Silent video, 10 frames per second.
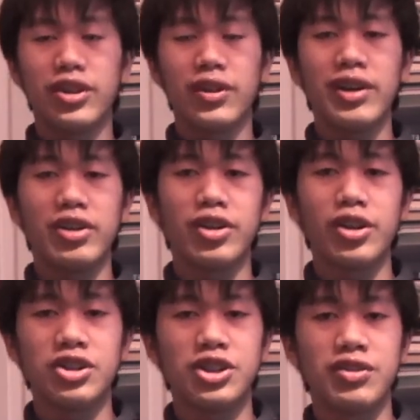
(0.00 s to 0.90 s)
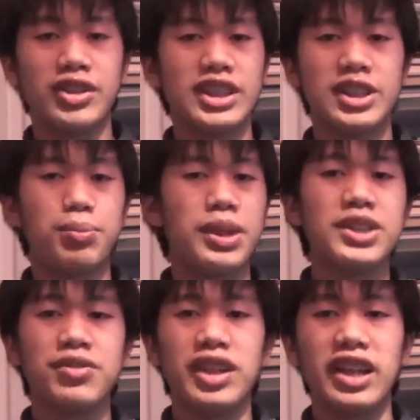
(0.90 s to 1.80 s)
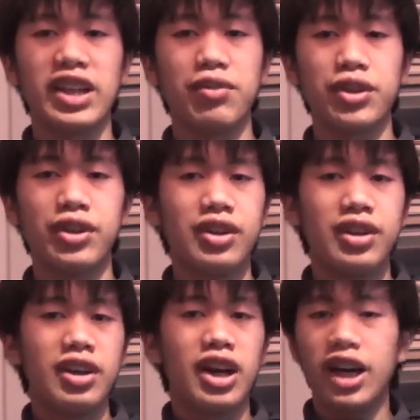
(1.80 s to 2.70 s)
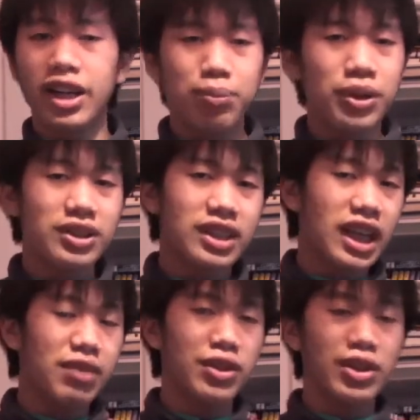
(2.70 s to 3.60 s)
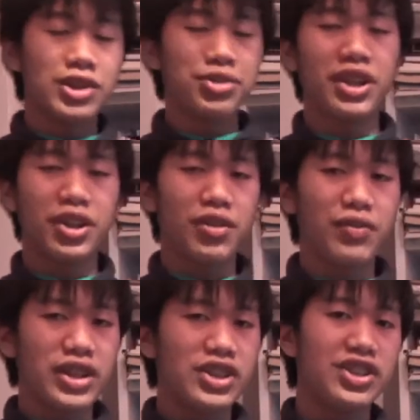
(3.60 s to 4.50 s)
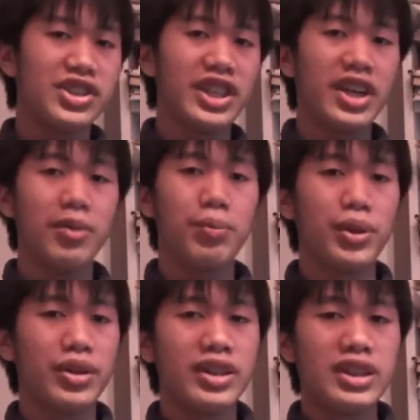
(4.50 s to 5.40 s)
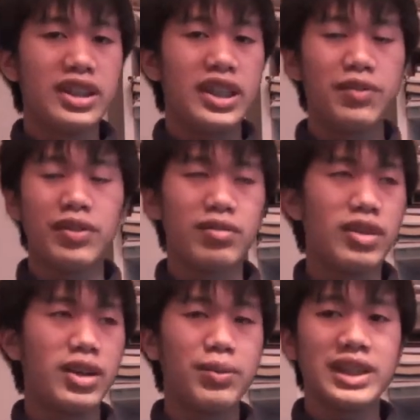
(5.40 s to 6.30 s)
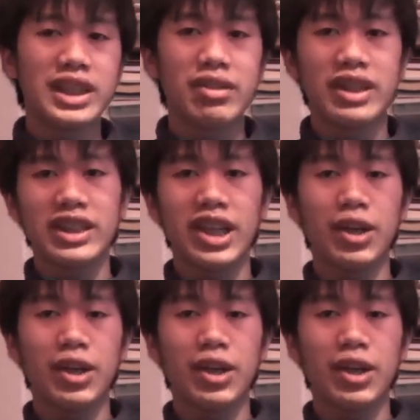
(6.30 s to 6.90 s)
go out in your costume, because it's the best feeling ever. I personally haven't gone to any conventions yet, but even I went out last